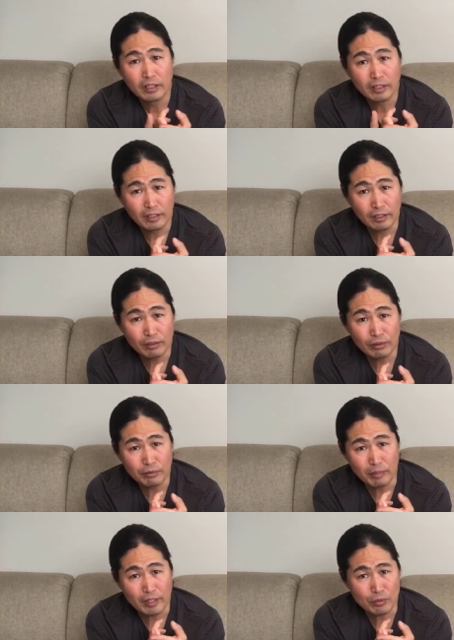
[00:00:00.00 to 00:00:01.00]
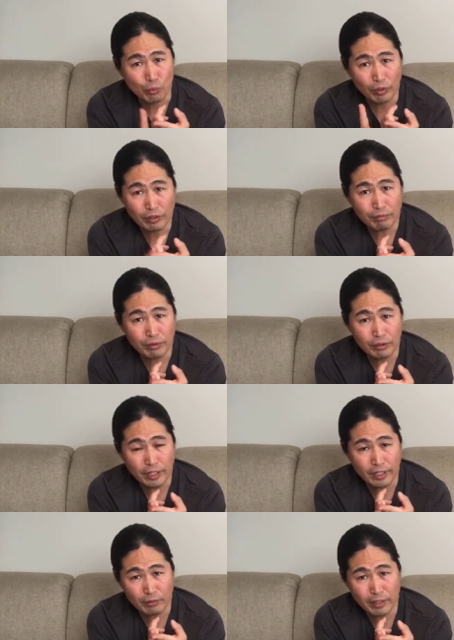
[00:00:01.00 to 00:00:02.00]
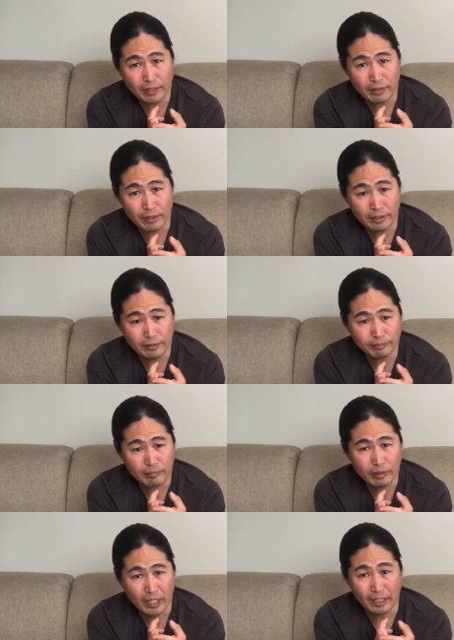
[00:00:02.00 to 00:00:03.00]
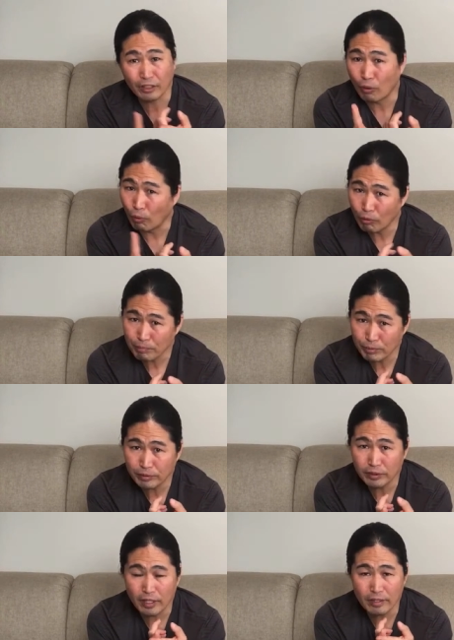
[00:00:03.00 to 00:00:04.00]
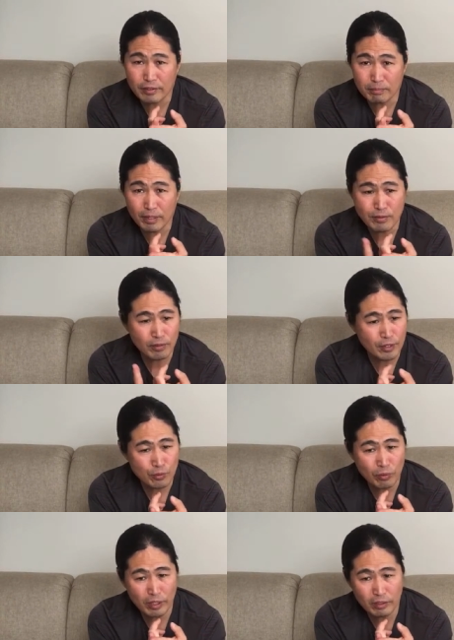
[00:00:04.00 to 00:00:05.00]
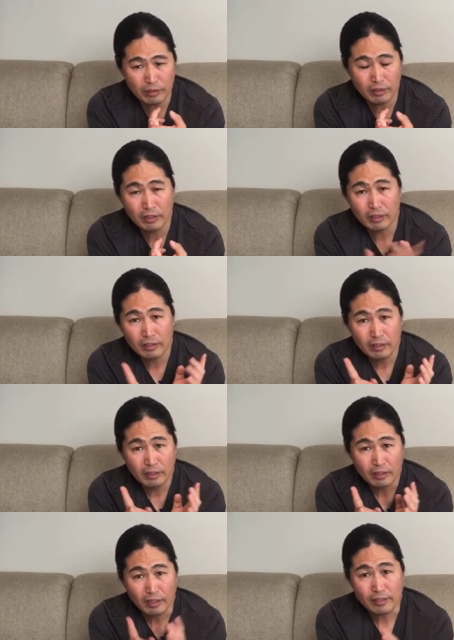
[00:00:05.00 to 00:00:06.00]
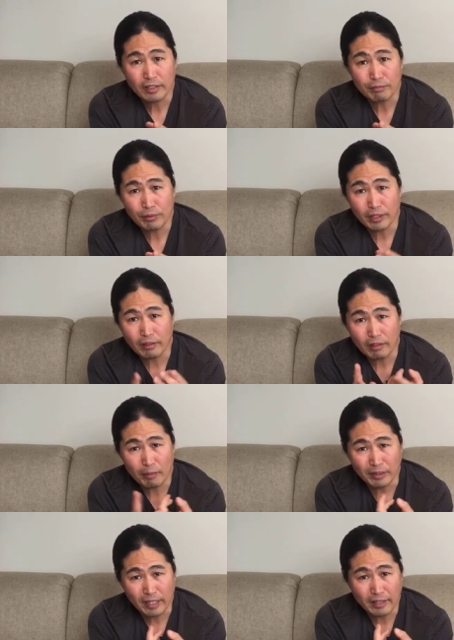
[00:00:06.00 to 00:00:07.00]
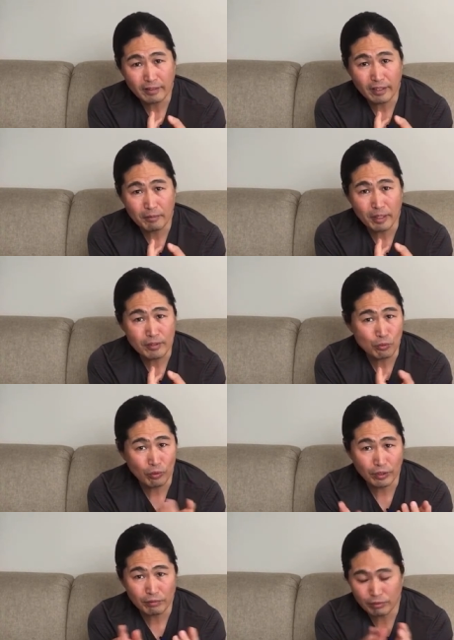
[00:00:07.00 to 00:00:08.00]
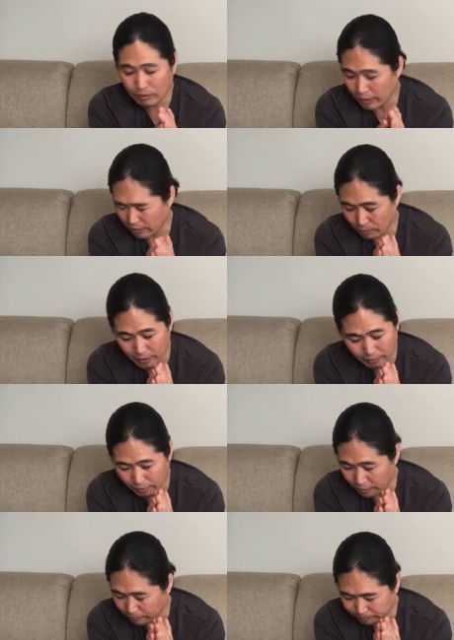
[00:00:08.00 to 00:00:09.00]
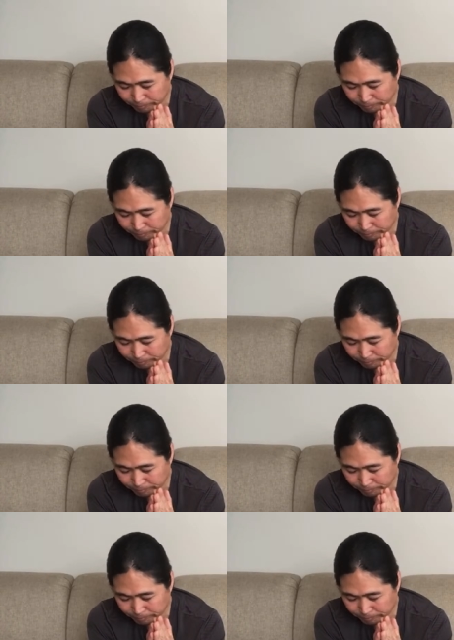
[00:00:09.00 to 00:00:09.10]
Kinu makes wonderful hand grinder. I think an open espresso as well. Let's not forget the Commandante makes wonderful hand grinder.